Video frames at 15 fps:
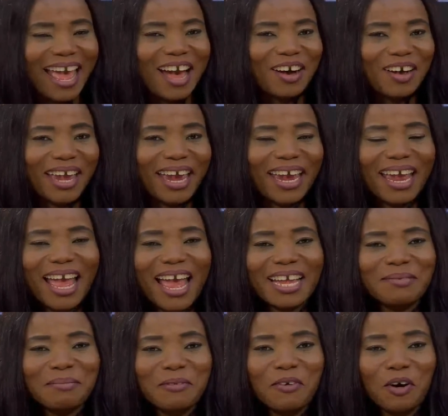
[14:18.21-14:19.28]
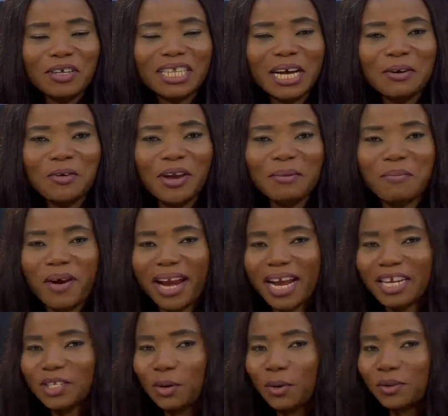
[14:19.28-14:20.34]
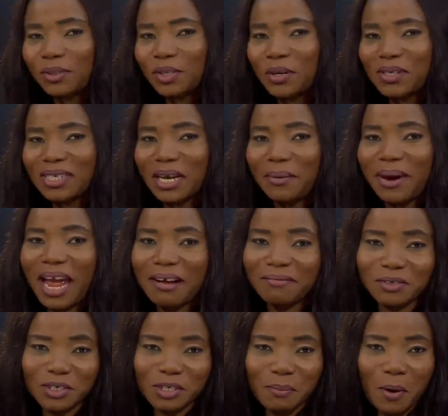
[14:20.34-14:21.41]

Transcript: Okay, and before that quick break, I told us that we have Dr.